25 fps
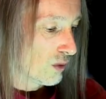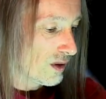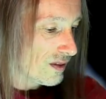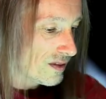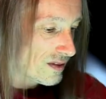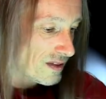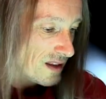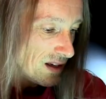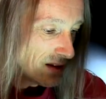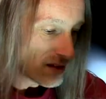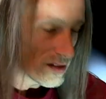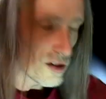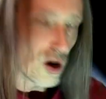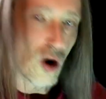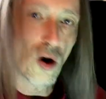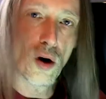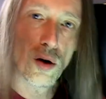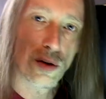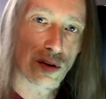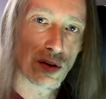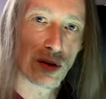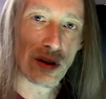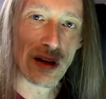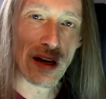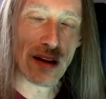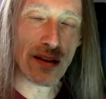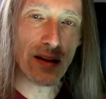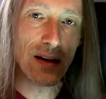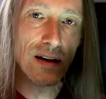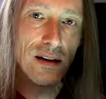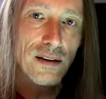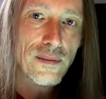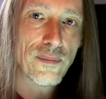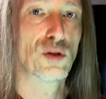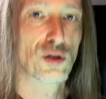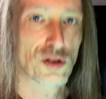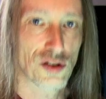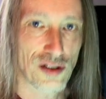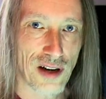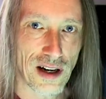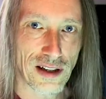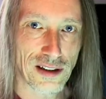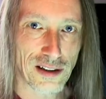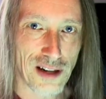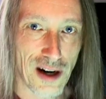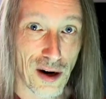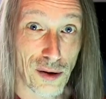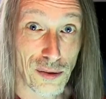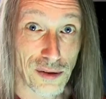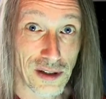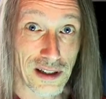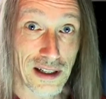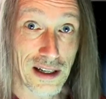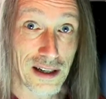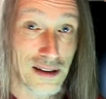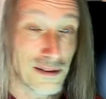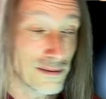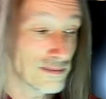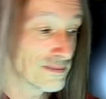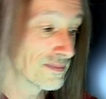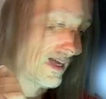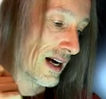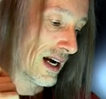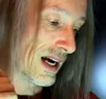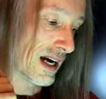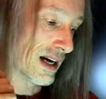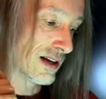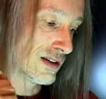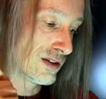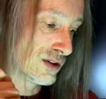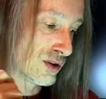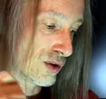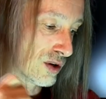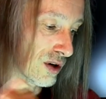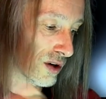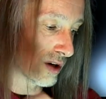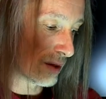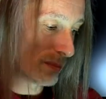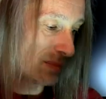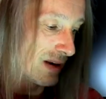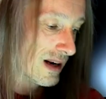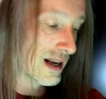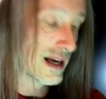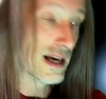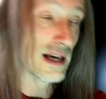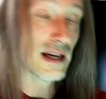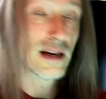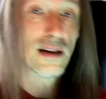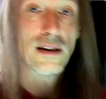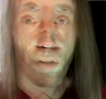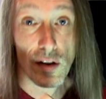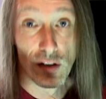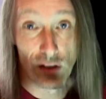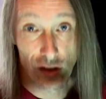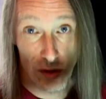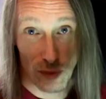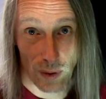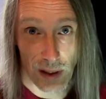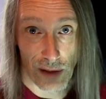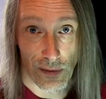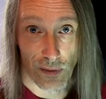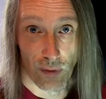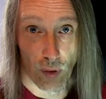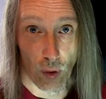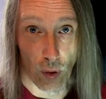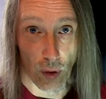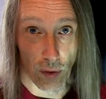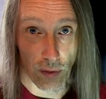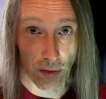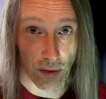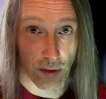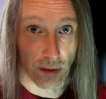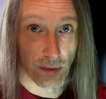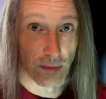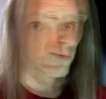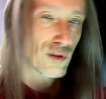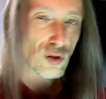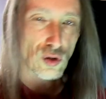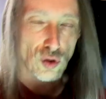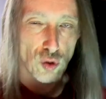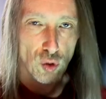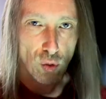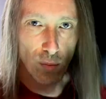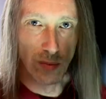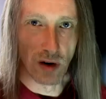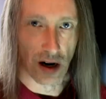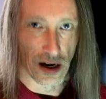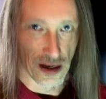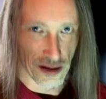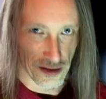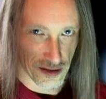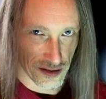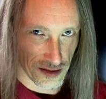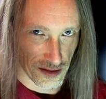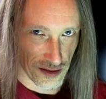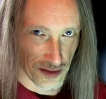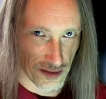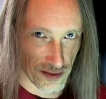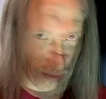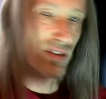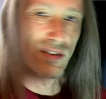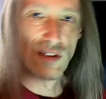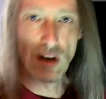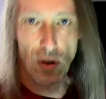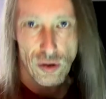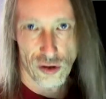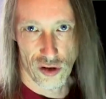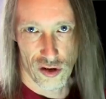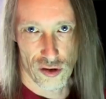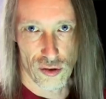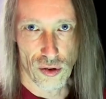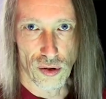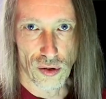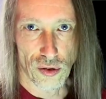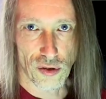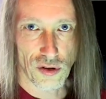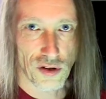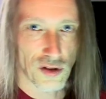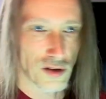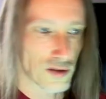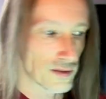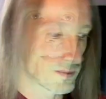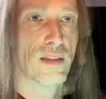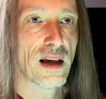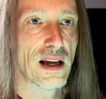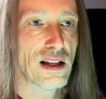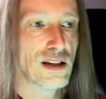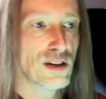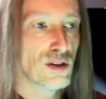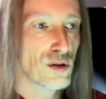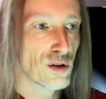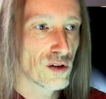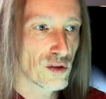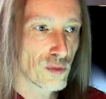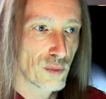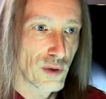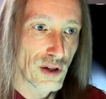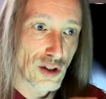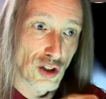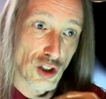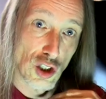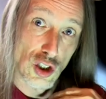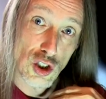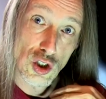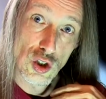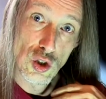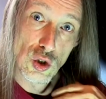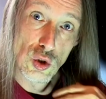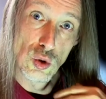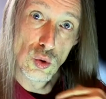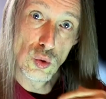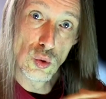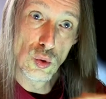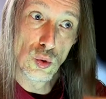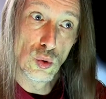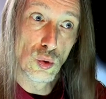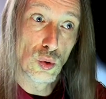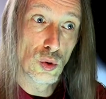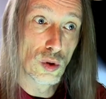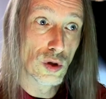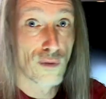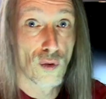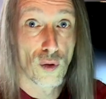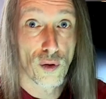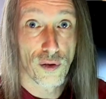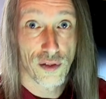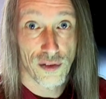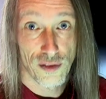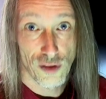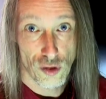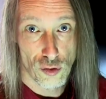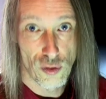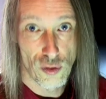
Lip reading: with this all together, you start counting in. And you're gonna play straight fourth for 2 bars with downstrokes. Then you switch to fourth